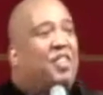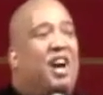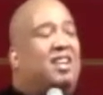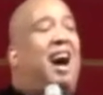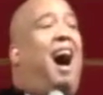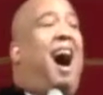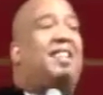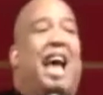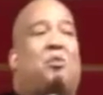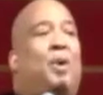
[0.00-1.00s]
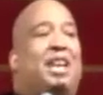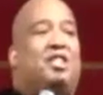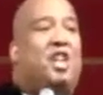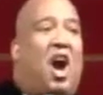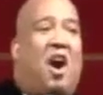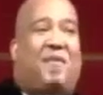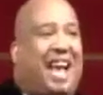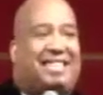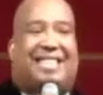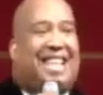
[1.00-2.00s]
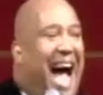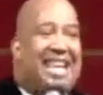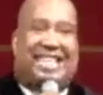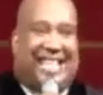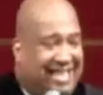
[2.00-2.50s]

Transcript: the God that we serve is not